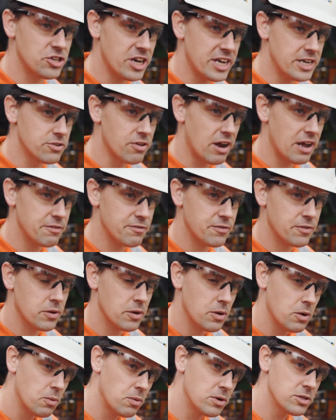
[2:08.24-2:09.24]
chain drive.
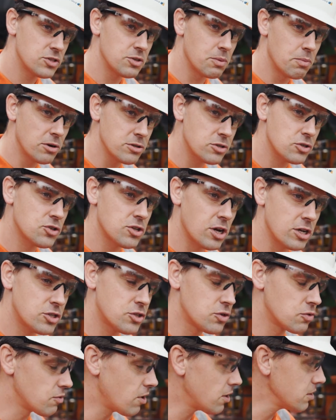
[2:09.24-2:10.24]
Once the motor
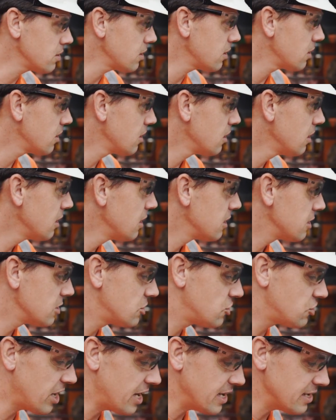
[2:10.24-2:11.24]
starts to run,
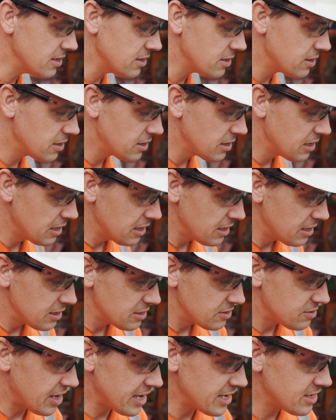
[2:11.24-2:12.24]
the chain
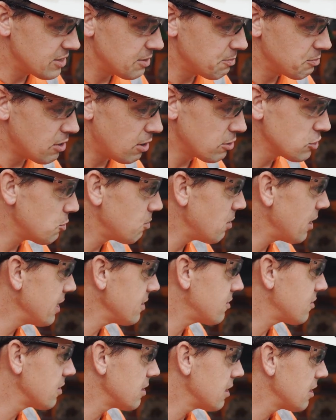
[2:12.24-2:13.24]
takes the dozer
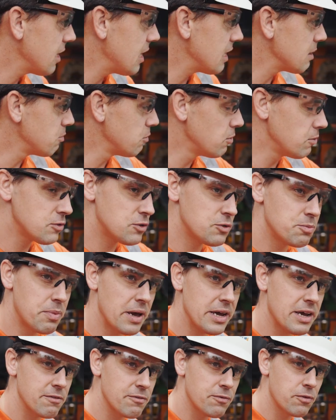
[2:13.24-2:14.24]
blade and it moves
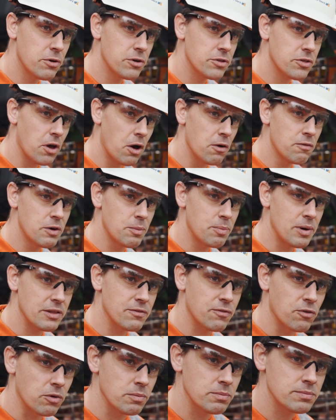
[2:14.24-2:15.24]
back and forth over the
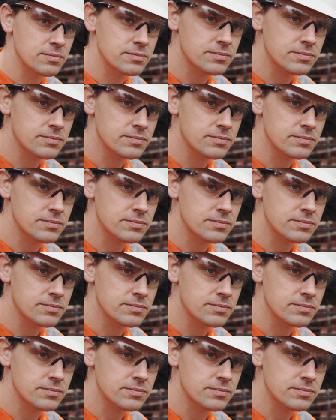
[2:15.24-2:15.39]
platform.